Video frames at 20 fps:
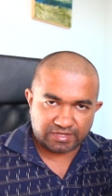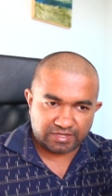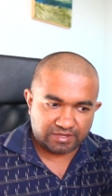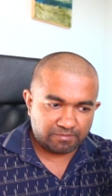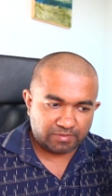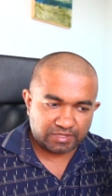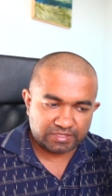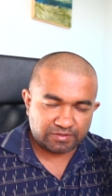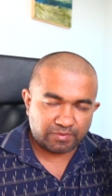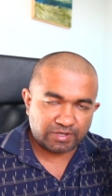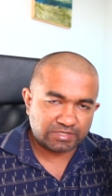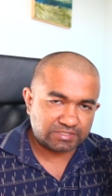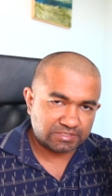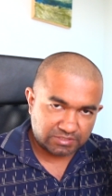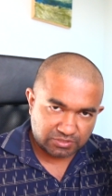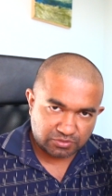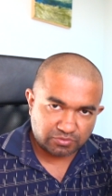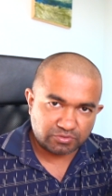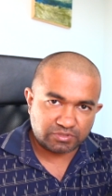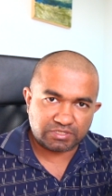name, otherwise the
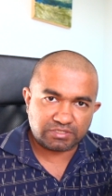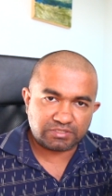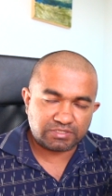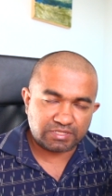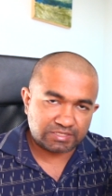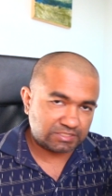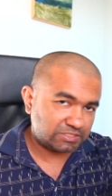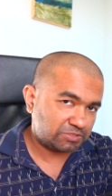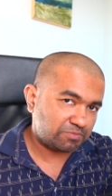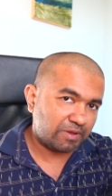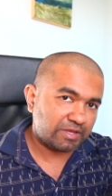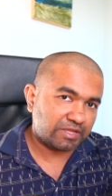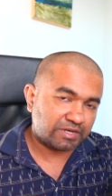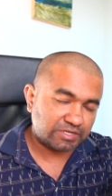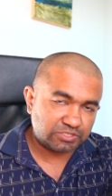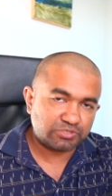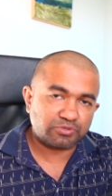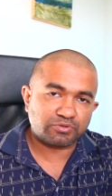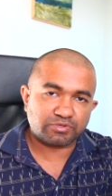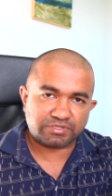student, that is my
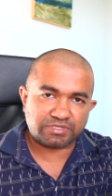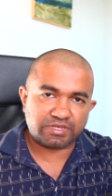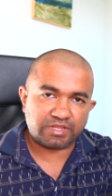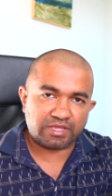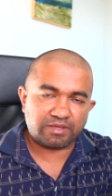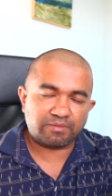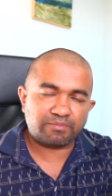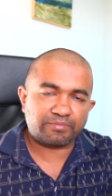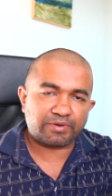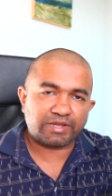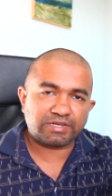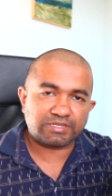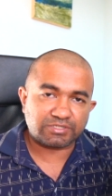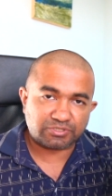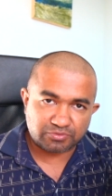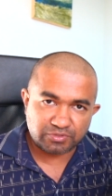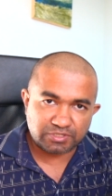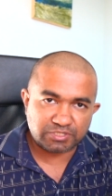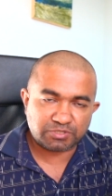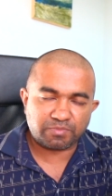resource name, right? The
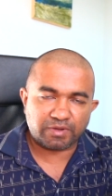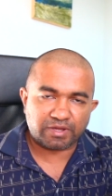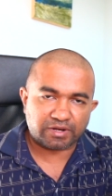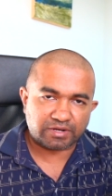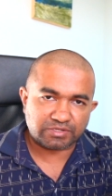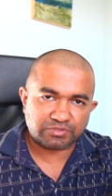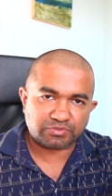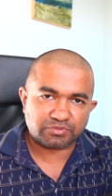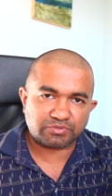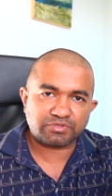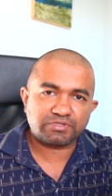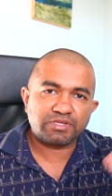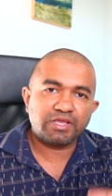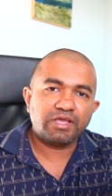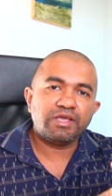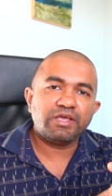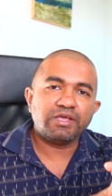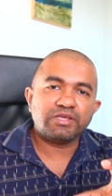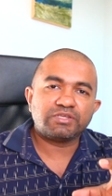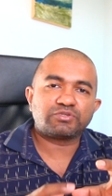student is my resource.
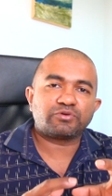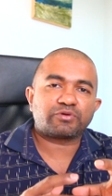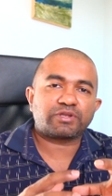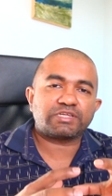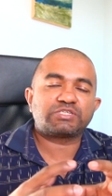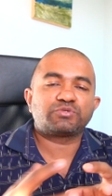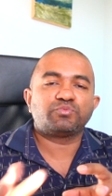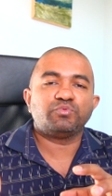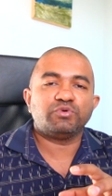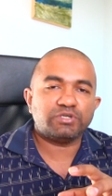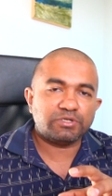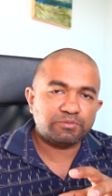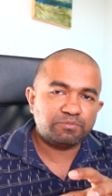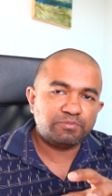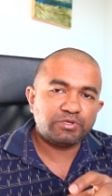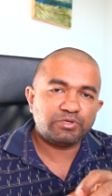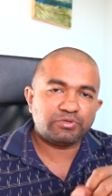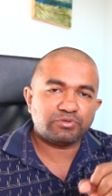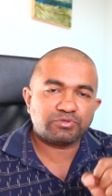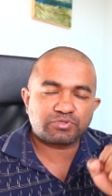So rest
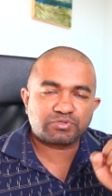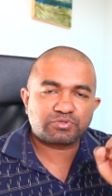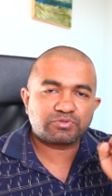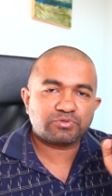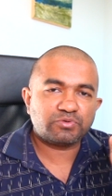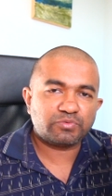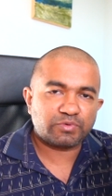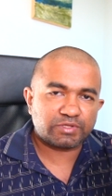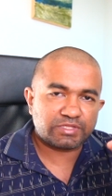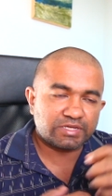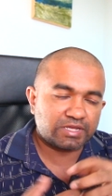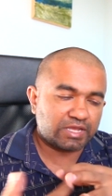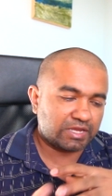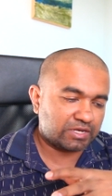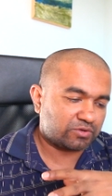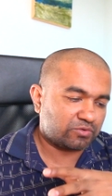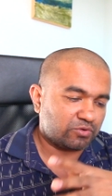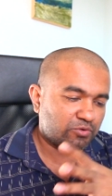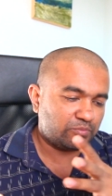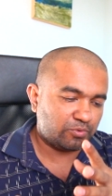verb used to whether
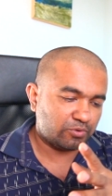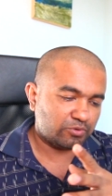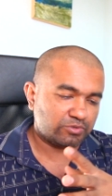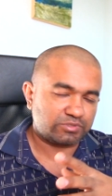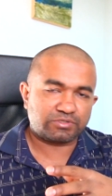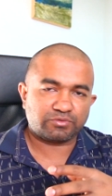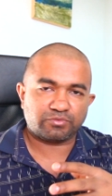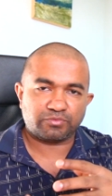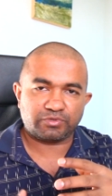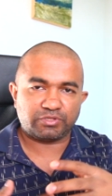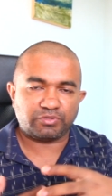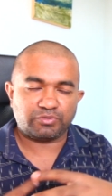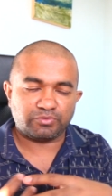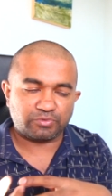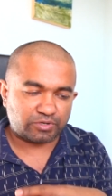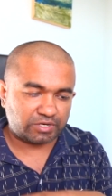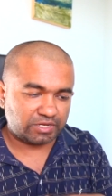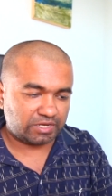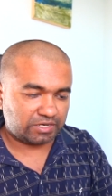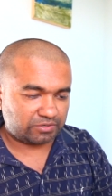get or post, whether you
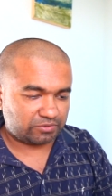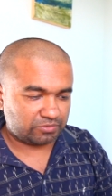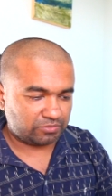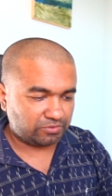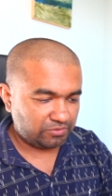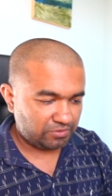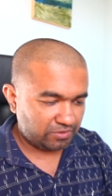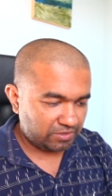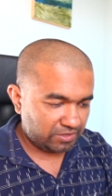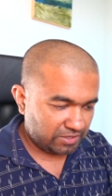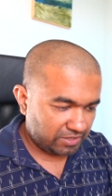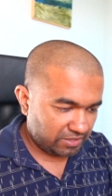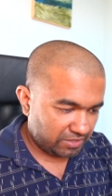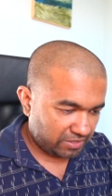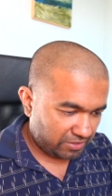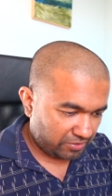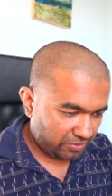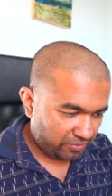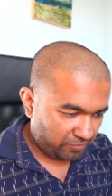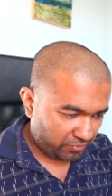create or
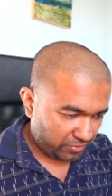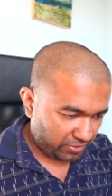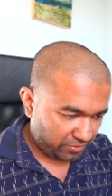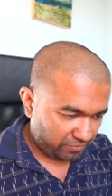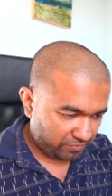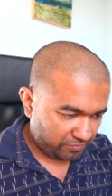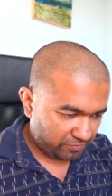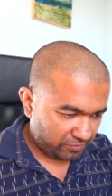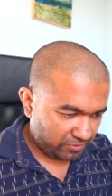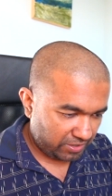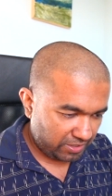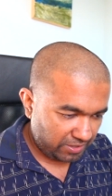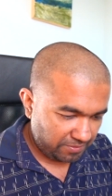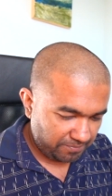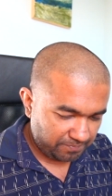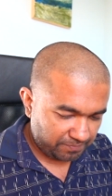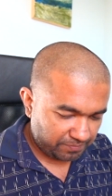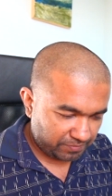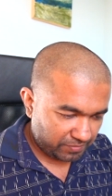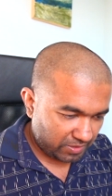retrieve,
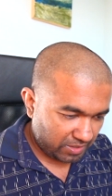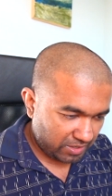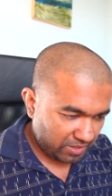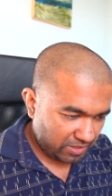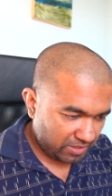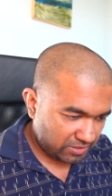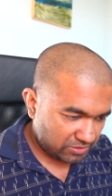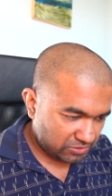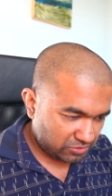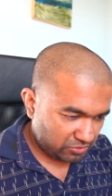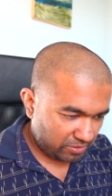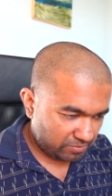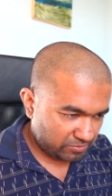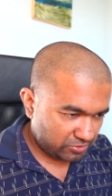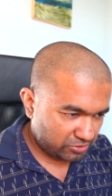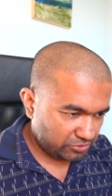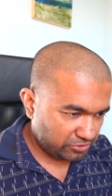okay? So I'm